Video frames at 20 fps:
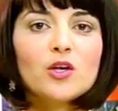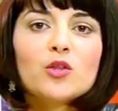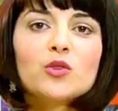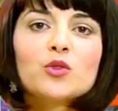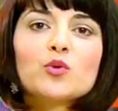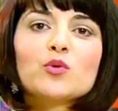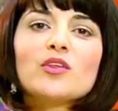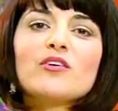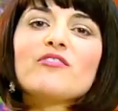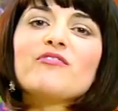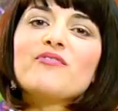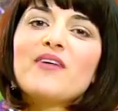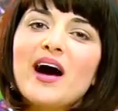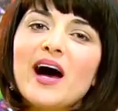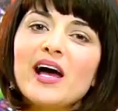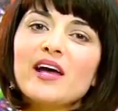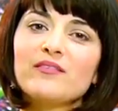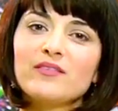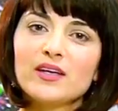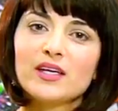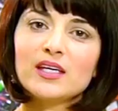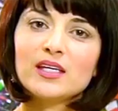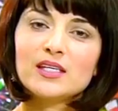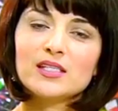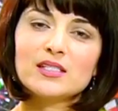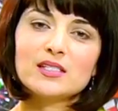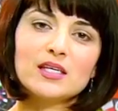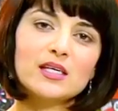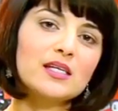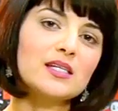through the five
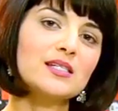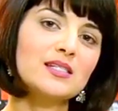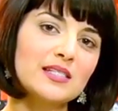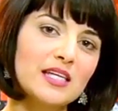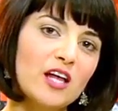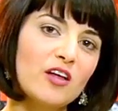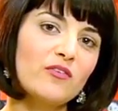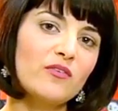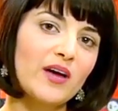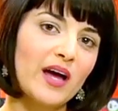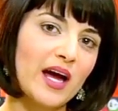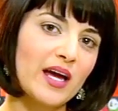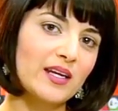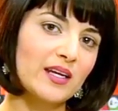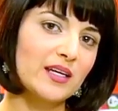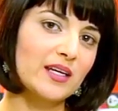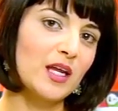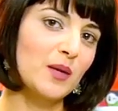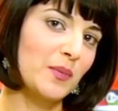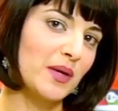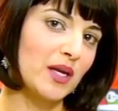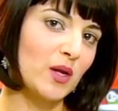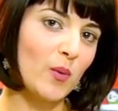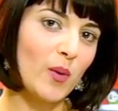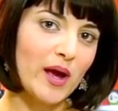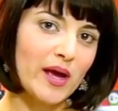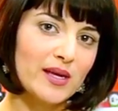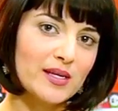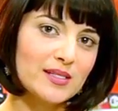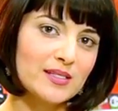E's is self-guided in many
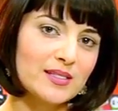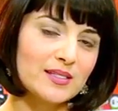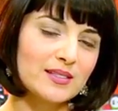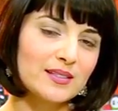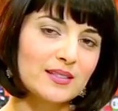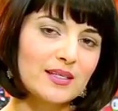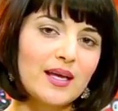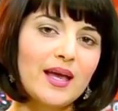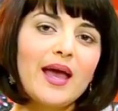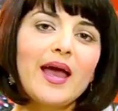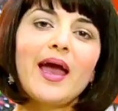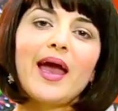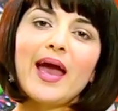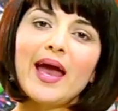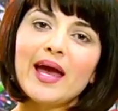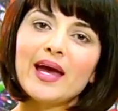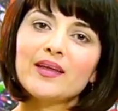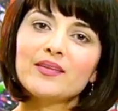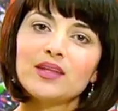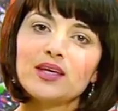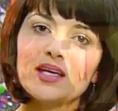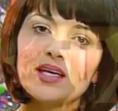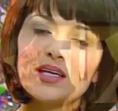ways, and they